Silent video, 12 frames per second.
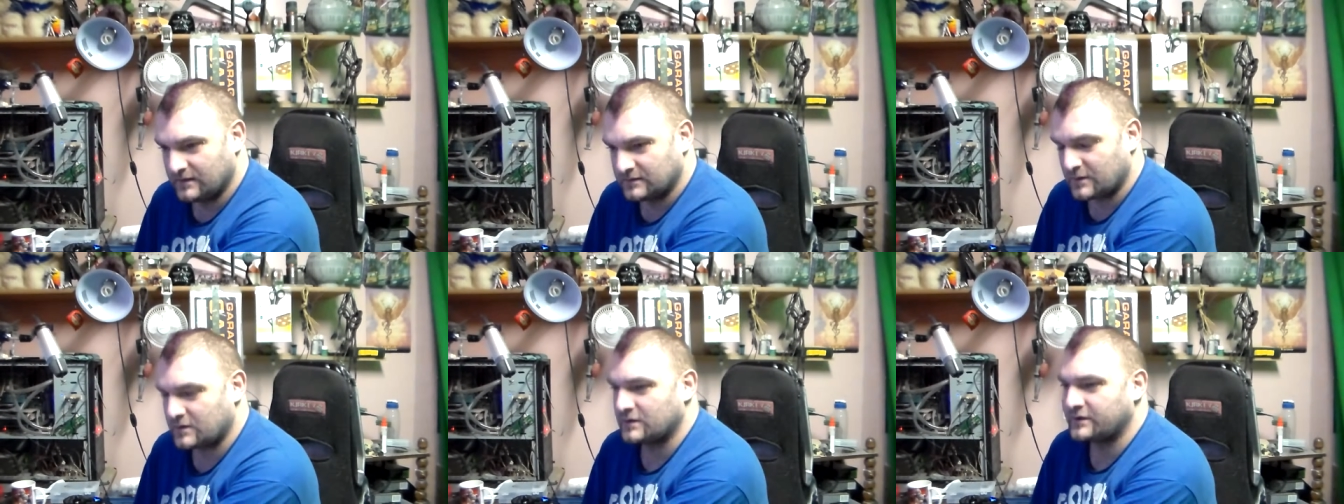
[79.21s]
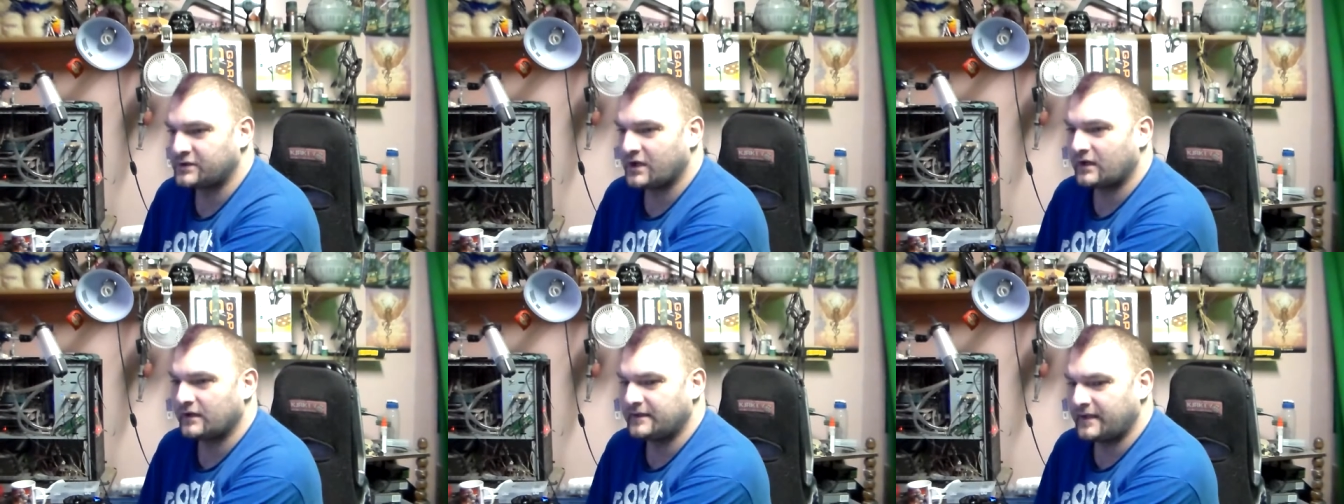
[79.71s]
So it's got
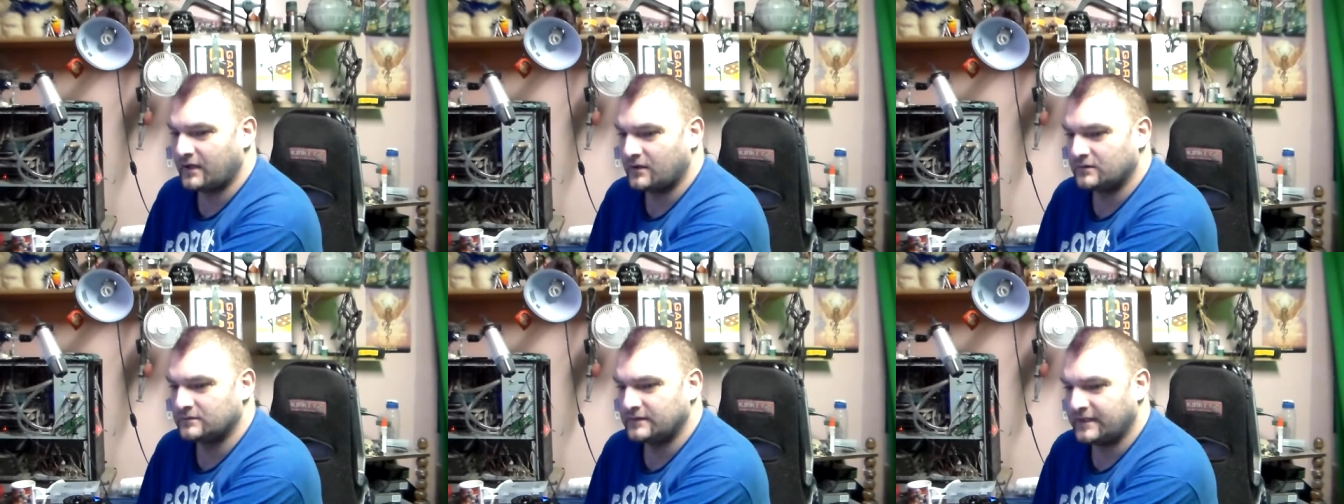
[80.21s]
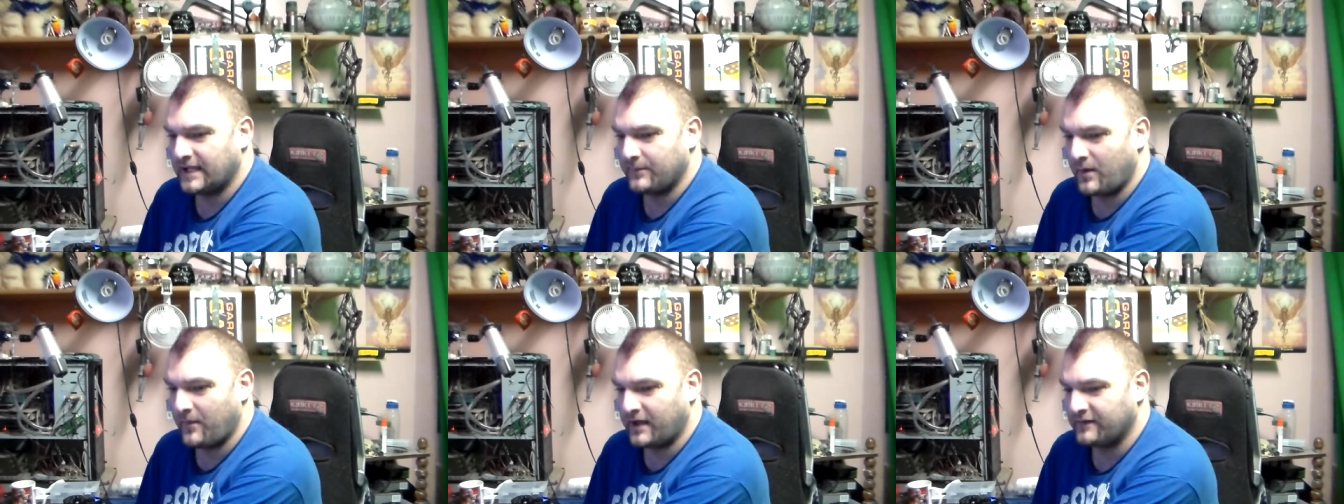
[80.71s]
Chuck Liddell, the
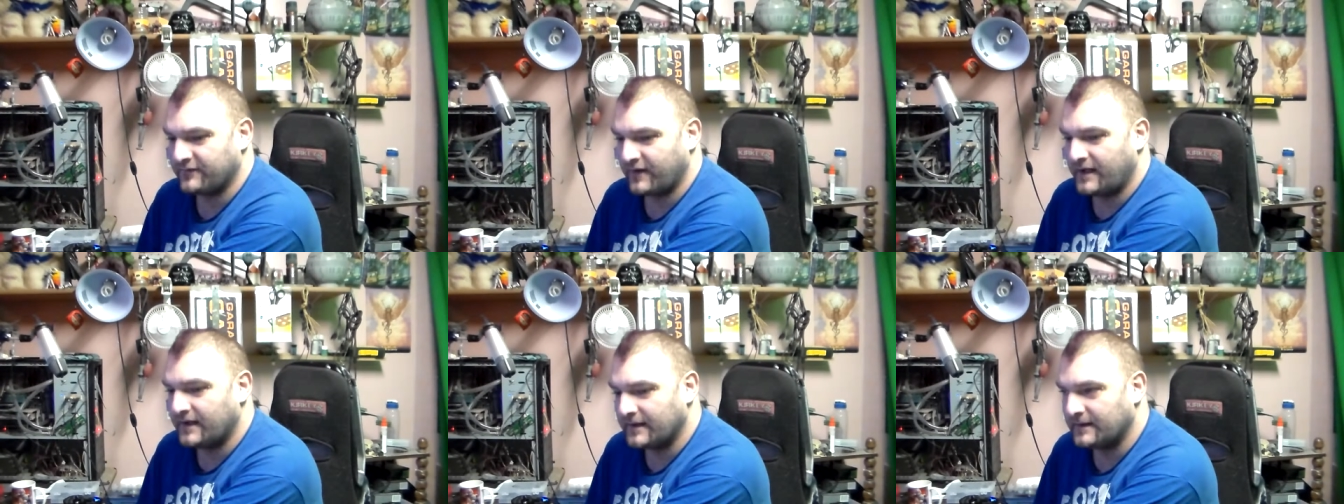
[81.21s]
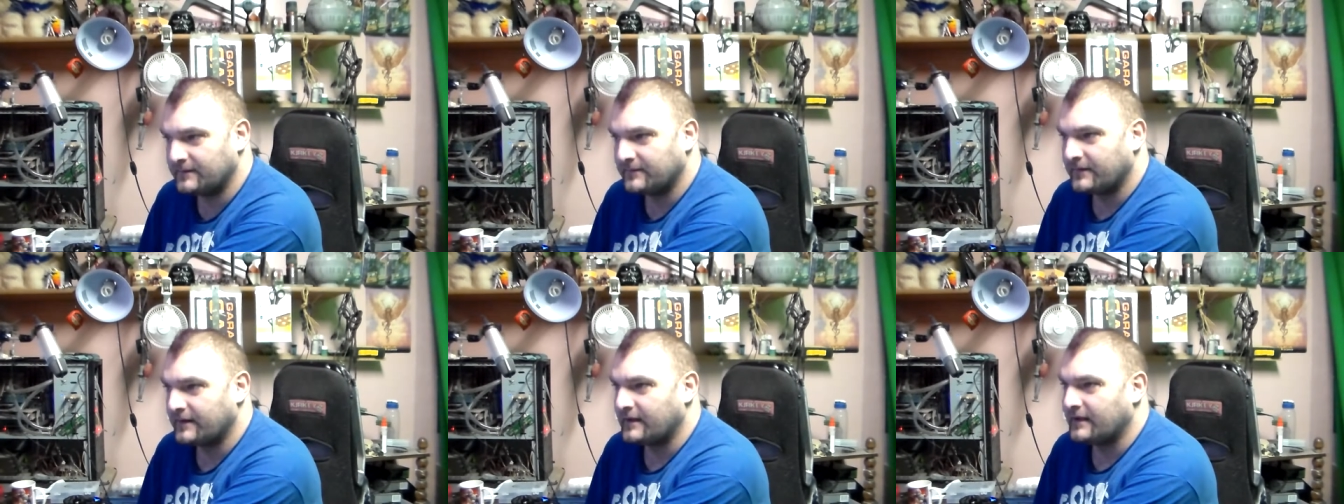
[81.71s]
MMA fighter,
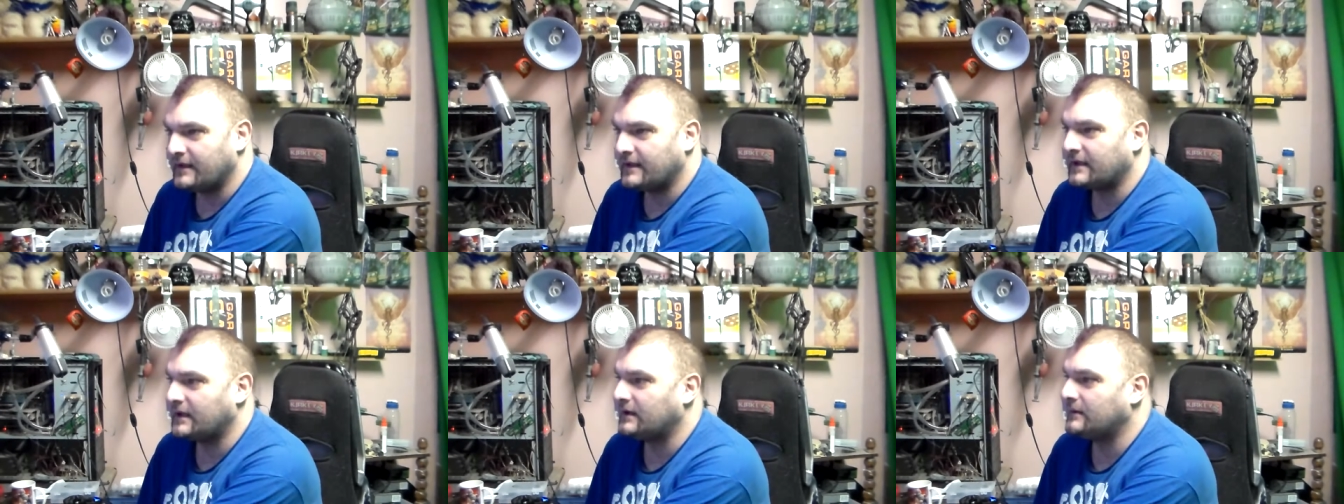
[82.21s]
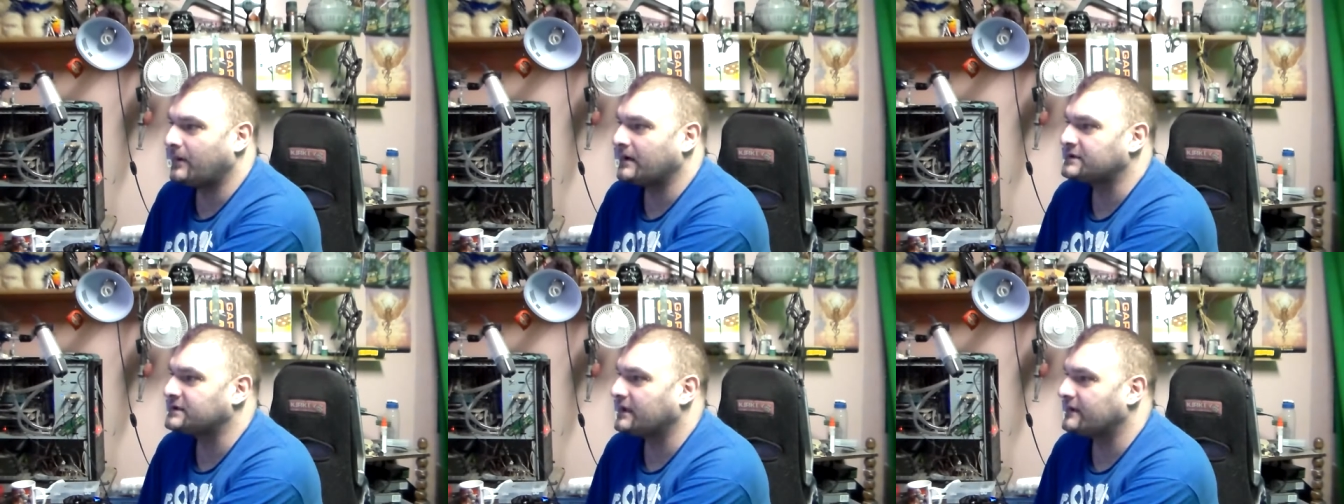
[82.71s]
and a whole
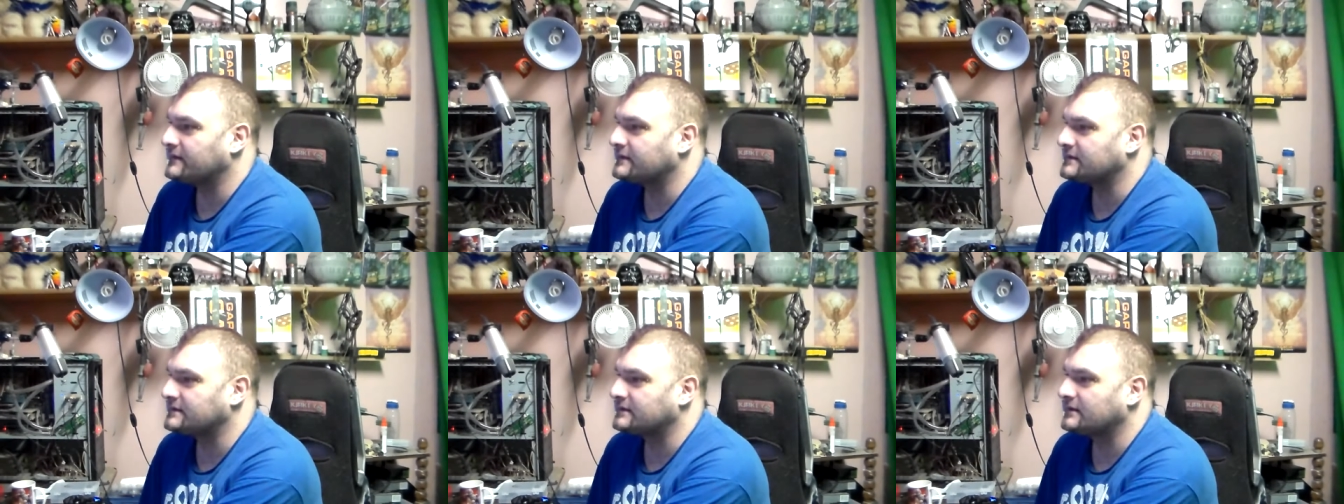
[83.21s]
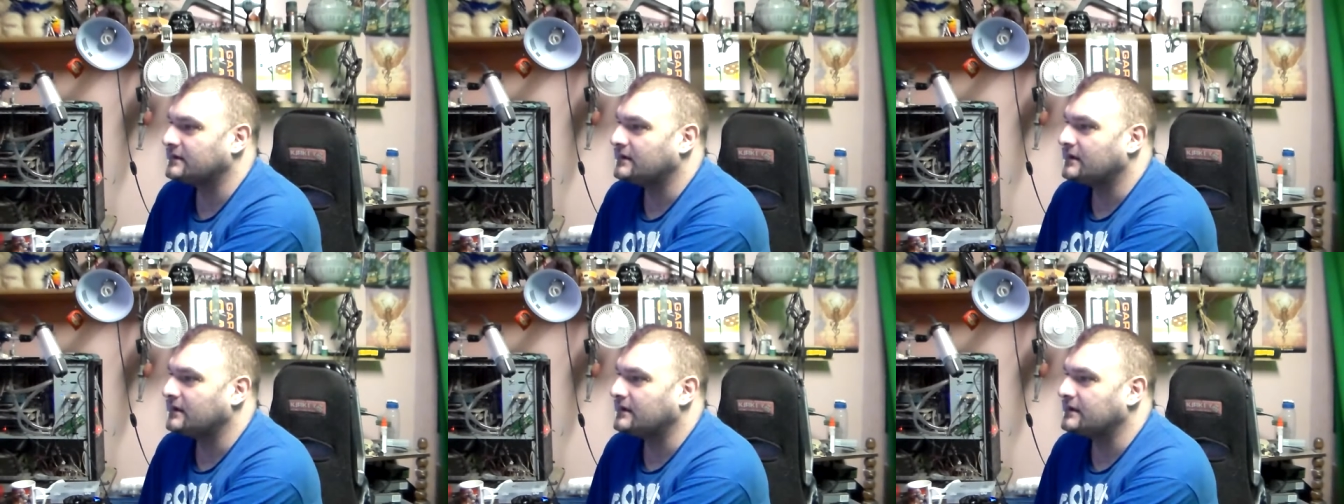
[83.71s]
bunch of others.
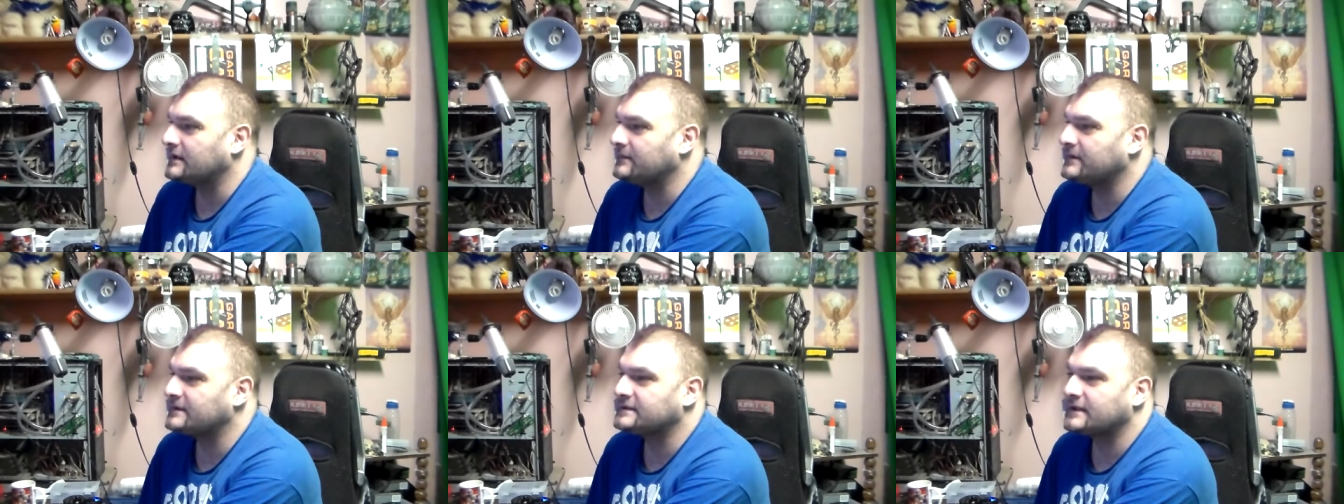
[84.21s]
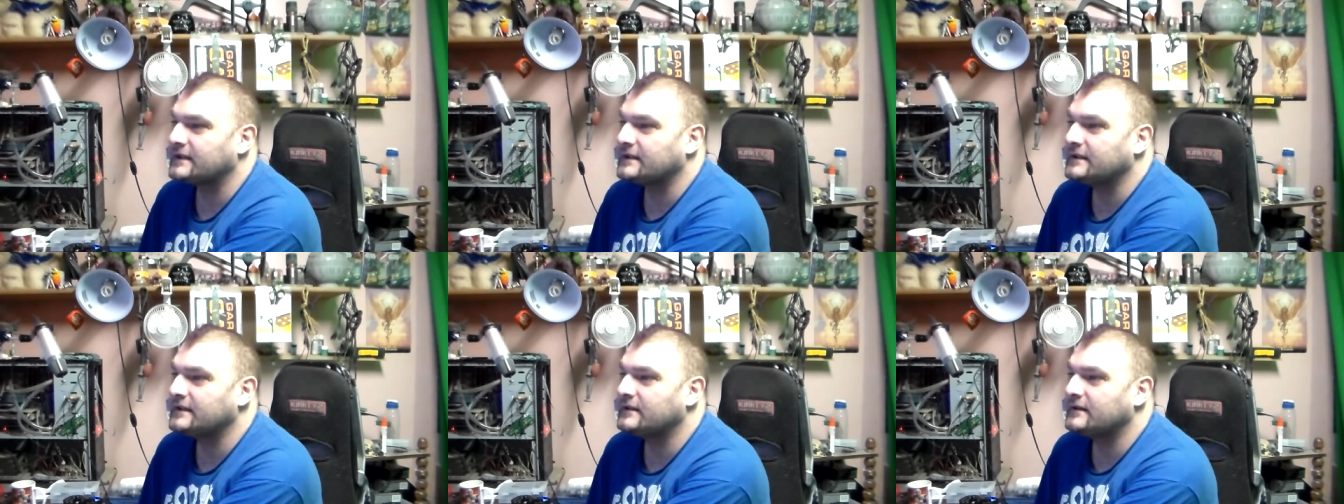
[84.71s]
Uh, give me a second
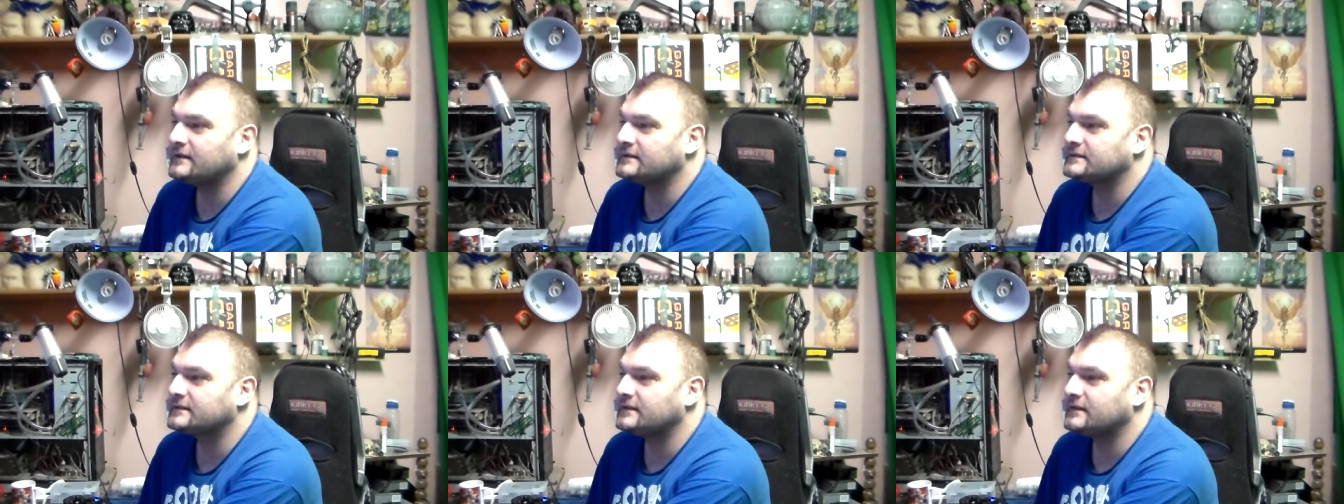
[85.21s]
here, guys.